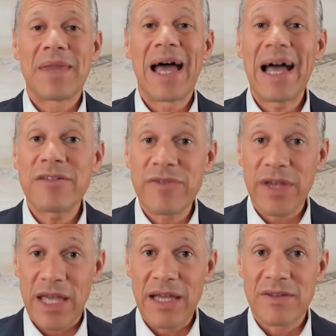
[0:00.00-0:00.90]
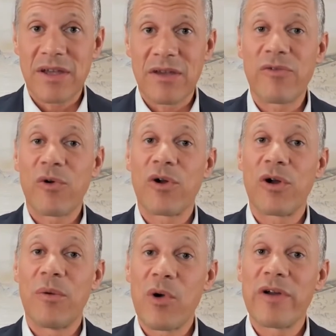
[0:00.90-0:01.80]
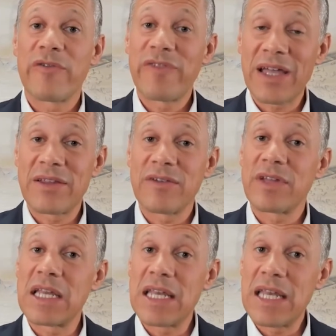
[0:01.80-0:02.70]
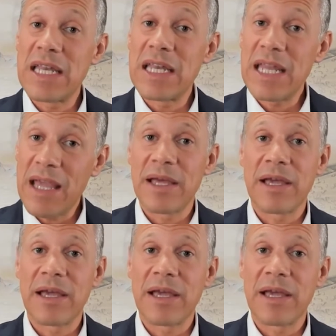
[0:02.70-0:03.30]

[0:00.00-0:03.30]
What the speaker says: advocating for more effective and enabling